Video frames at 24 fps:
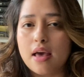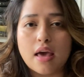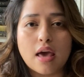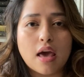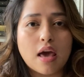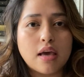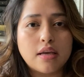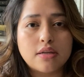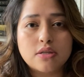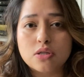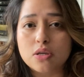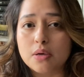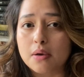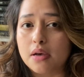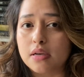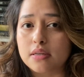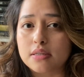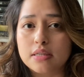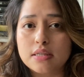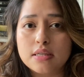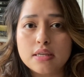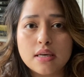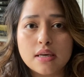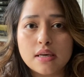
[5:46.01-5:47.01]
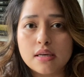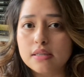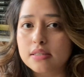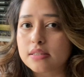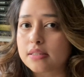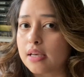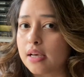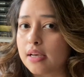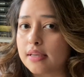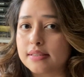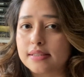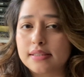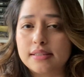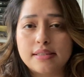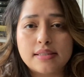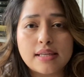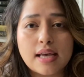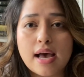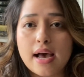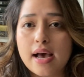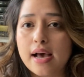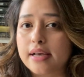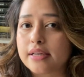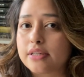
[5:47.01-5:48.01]
HTML, CSS,
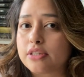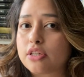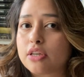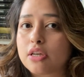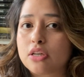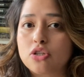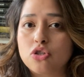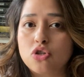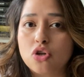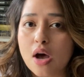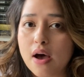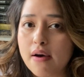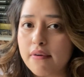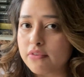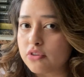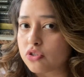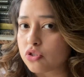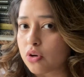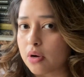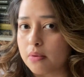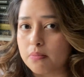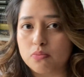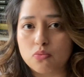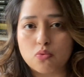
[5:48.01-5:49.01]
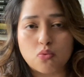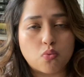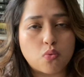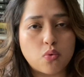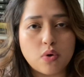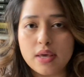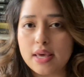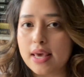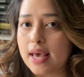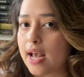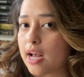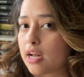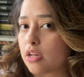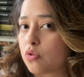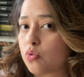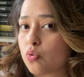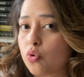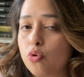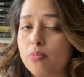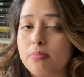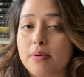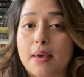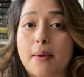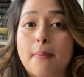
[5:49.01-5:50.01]
Sass, JavaScript, React,
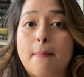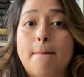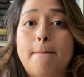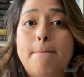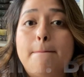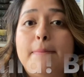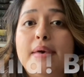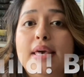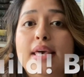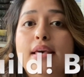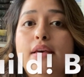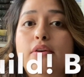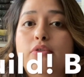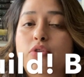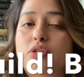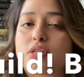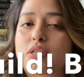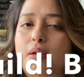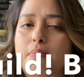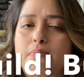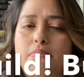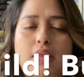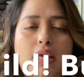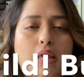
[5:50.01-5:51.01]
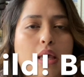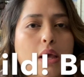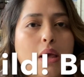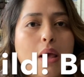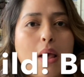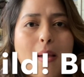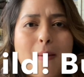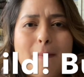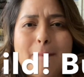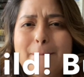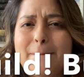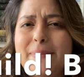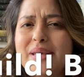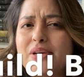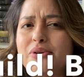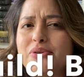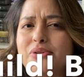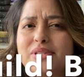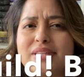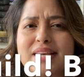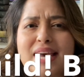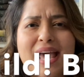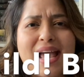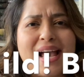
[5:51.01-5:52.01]
Ruby, build something,
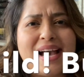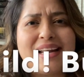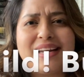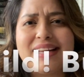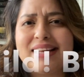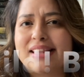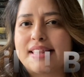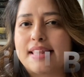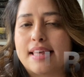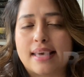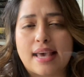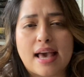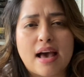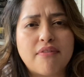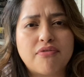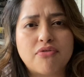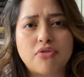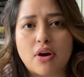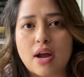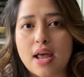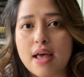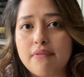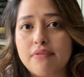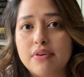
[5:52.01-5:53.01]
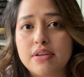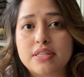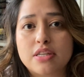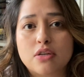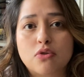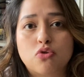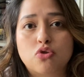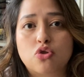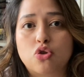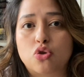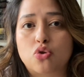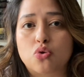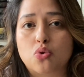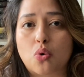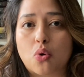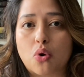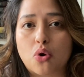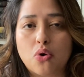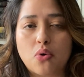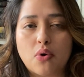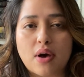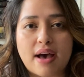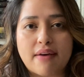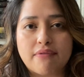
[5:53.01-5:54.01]
build anything. After every single
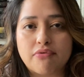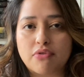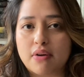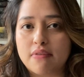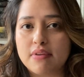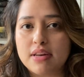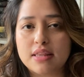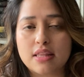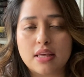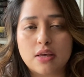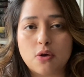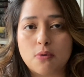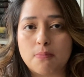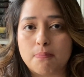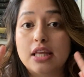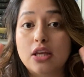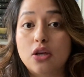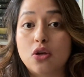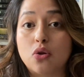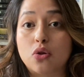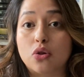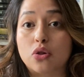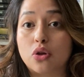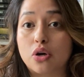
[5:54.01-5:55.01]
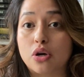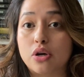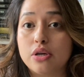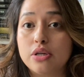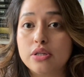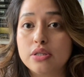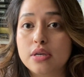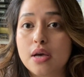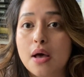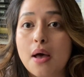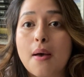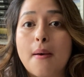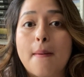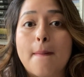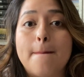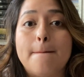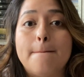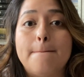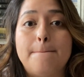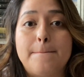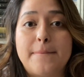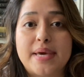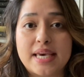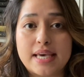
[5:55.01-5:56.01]
tutorial, after everything you learned,
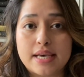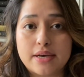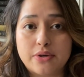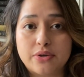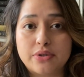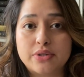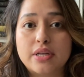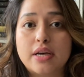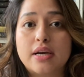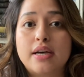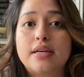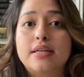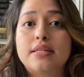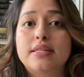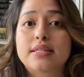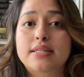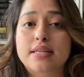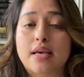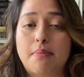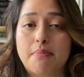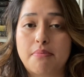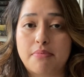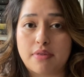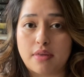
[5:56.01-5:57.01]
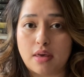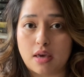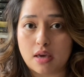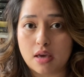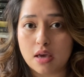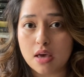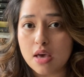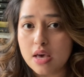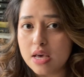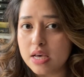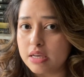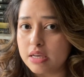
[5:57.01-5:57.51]
build something